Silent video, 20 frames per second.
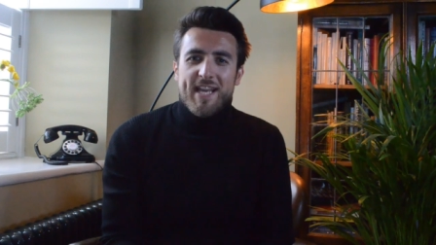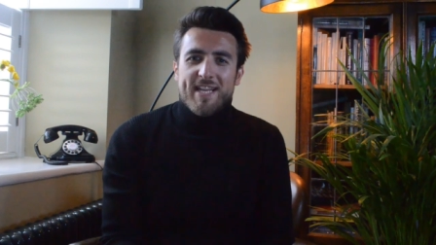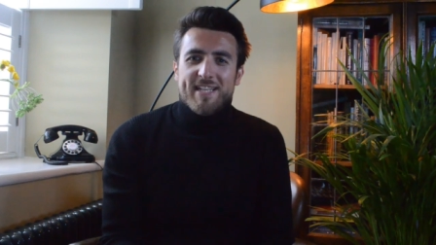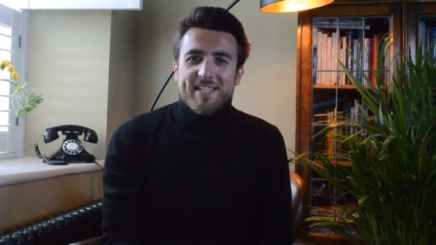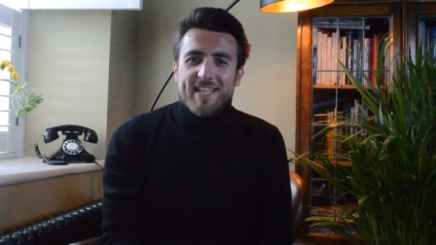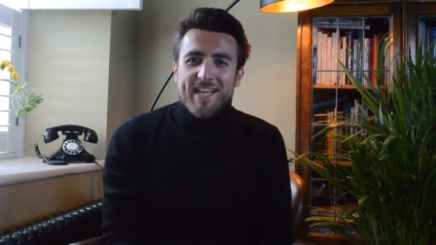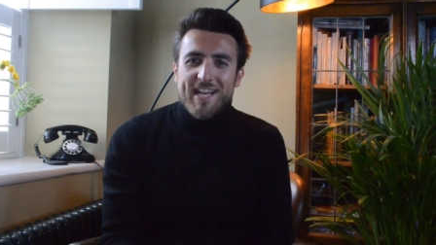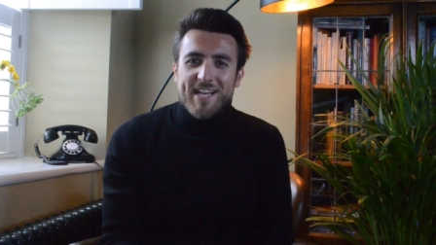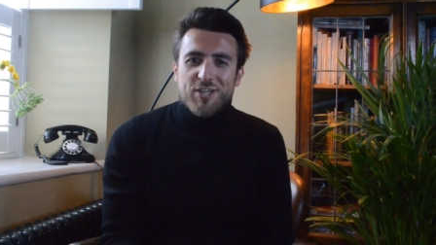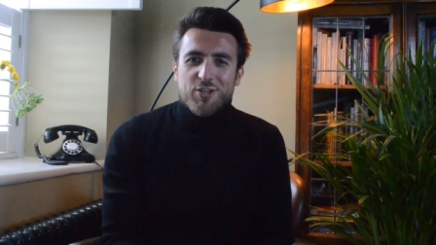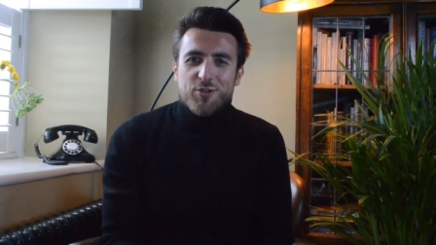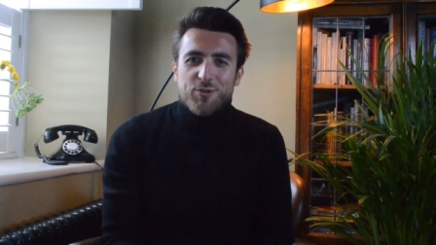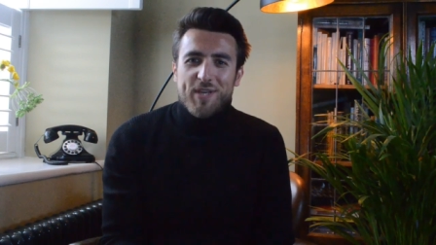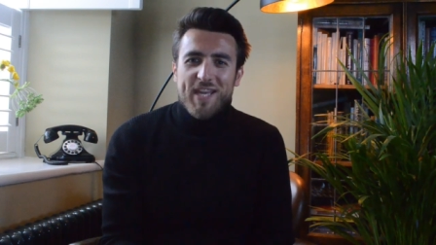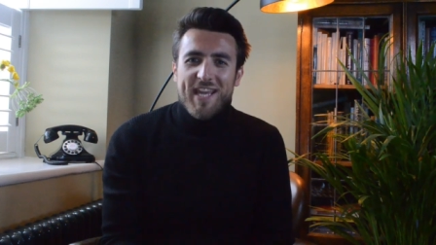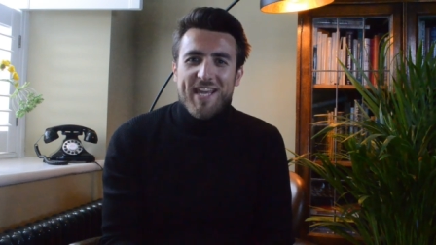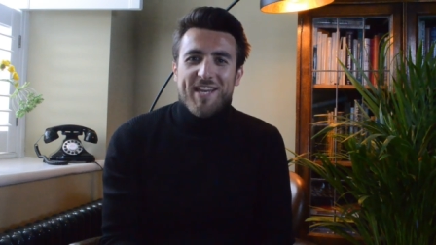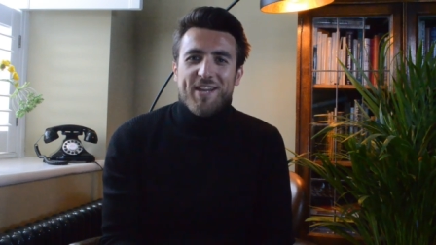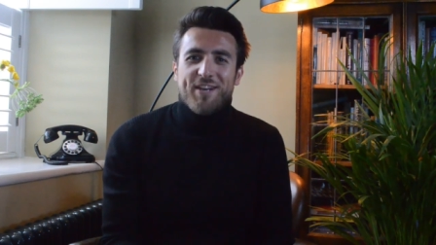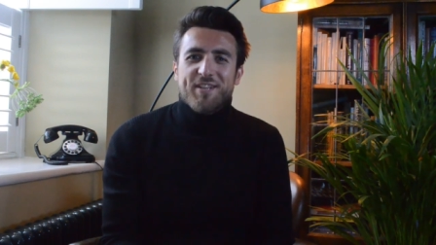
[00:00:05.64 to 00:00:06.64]
international
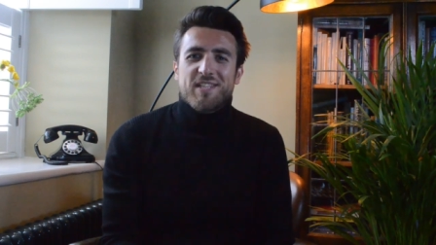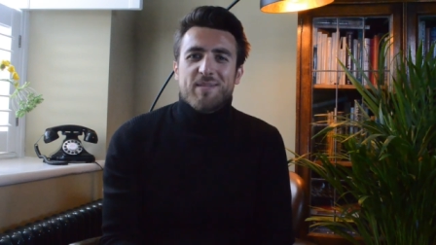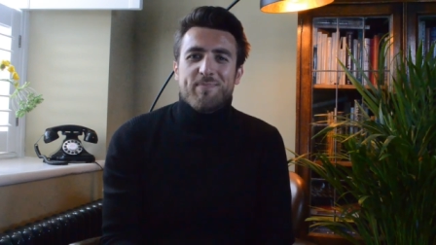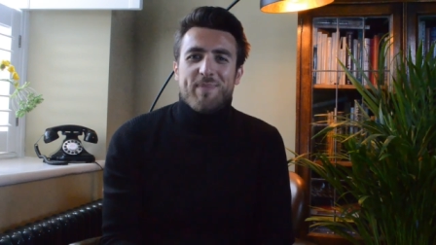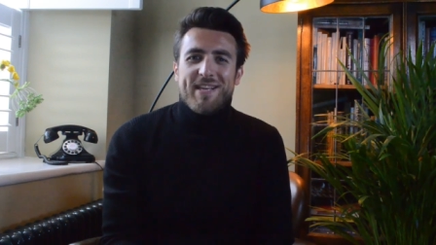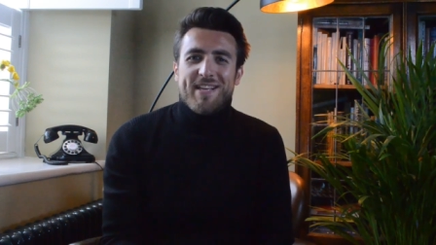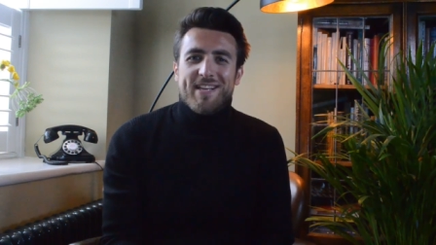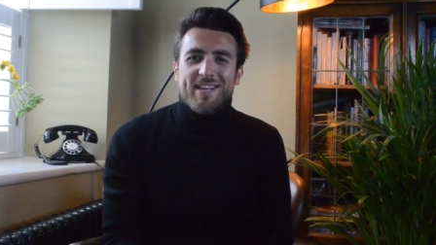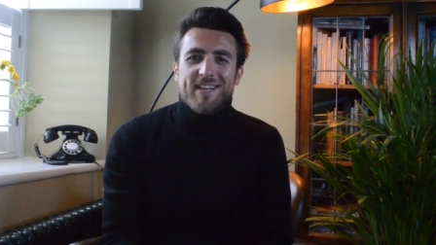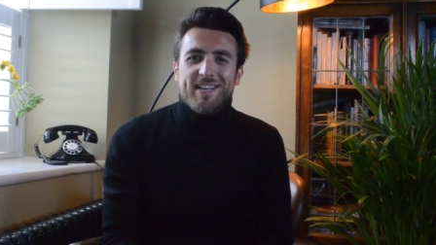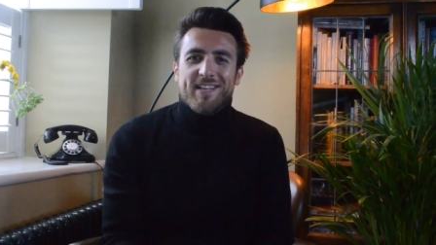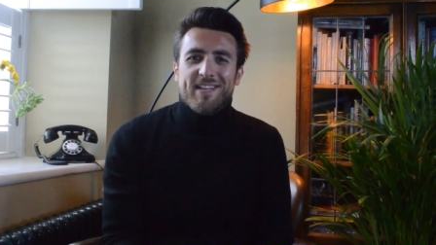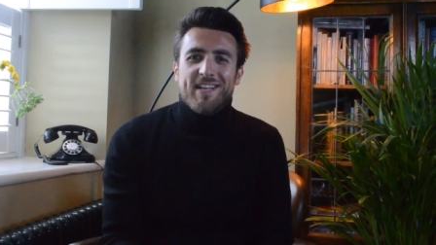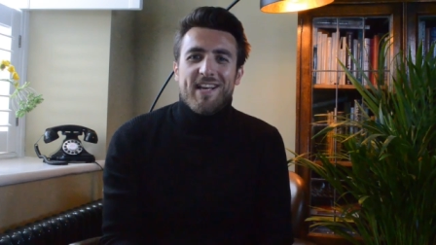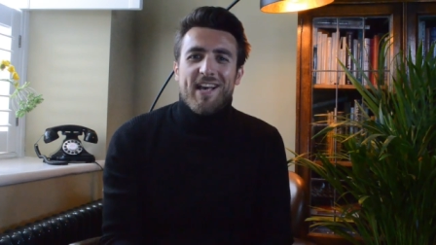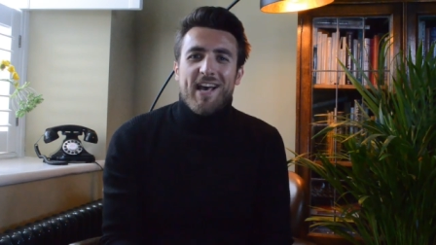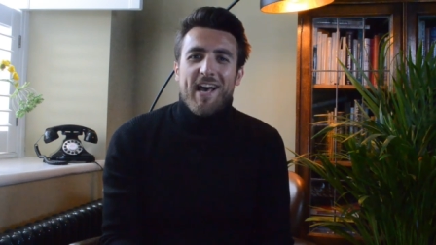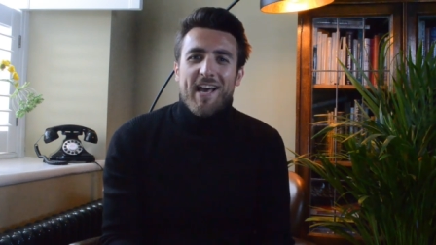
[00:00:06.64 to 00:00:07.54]
keynote speaker,